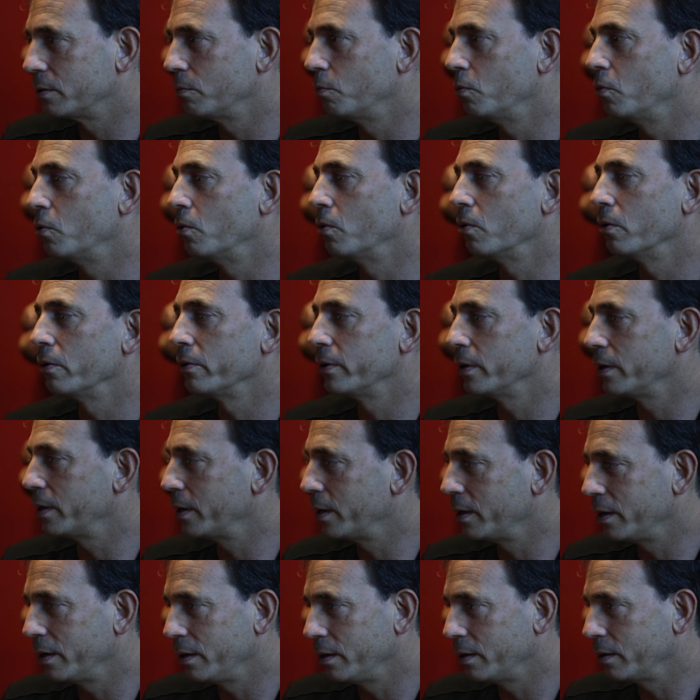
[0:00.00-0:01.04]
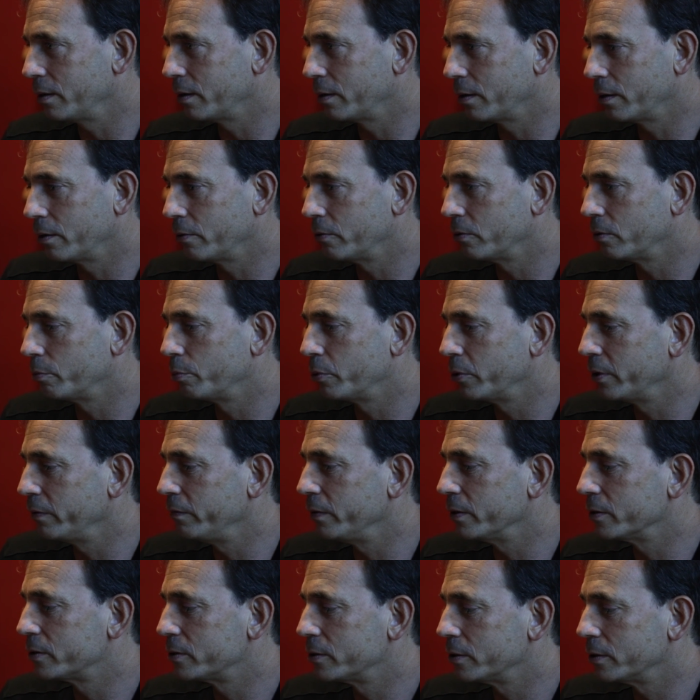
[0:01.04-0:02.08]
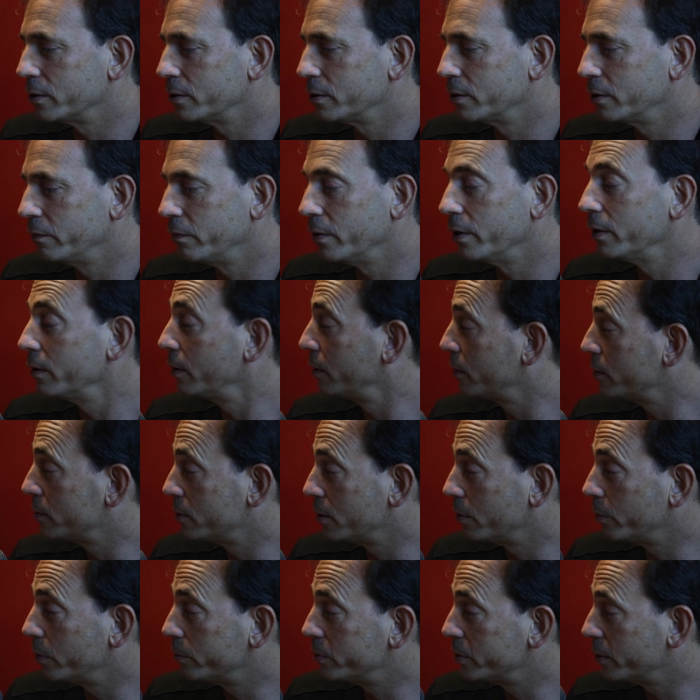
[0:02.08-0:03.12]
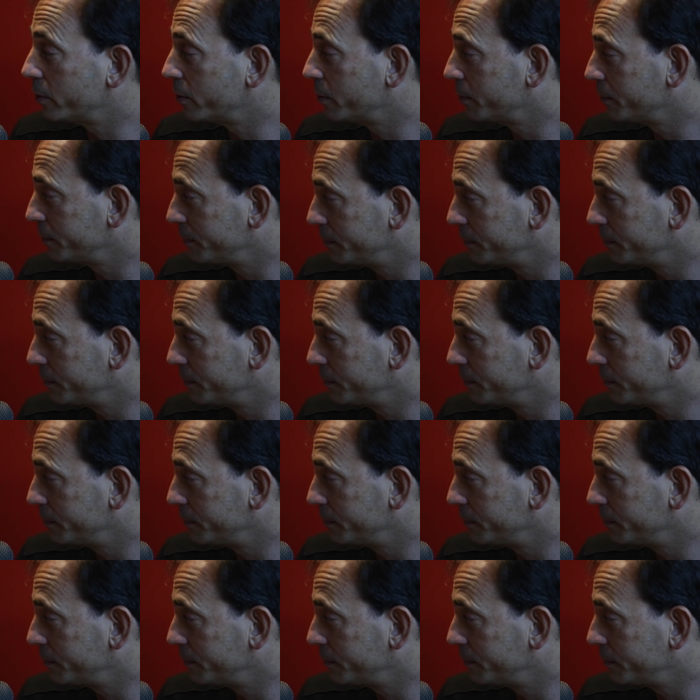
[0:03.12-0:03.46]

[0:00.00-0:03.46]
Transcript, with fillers: more than any other previous uh, event at the StubHub Center.